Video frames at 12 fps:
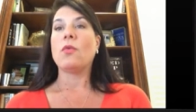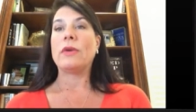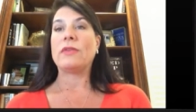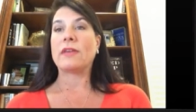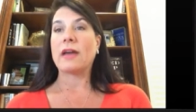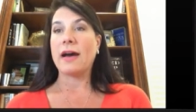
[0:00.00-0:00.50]

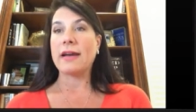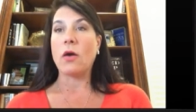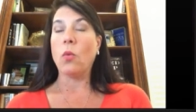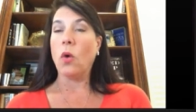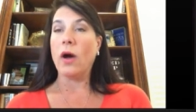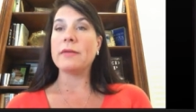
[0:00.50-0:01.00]
we've got a
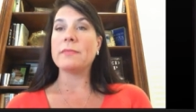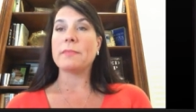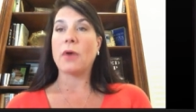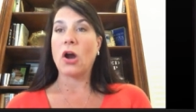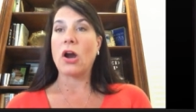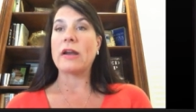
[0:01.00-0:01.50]

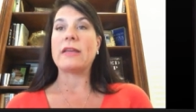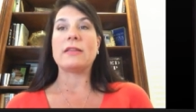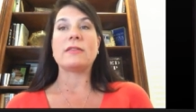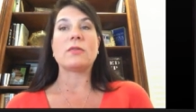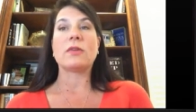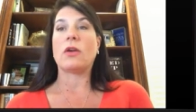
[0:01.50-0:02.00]
one
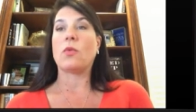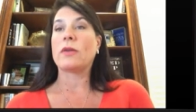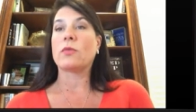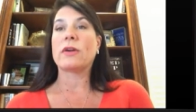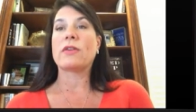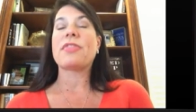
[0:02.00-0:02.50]
party, you know,
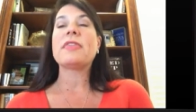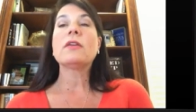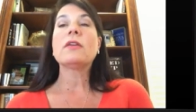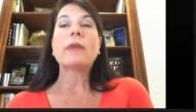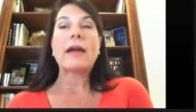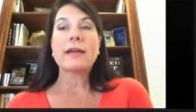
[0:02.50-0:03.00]
we, we're
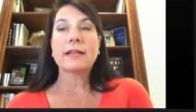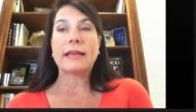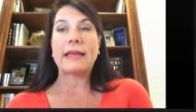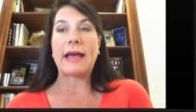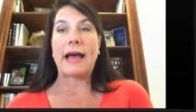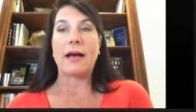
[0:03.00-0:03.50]
theoretically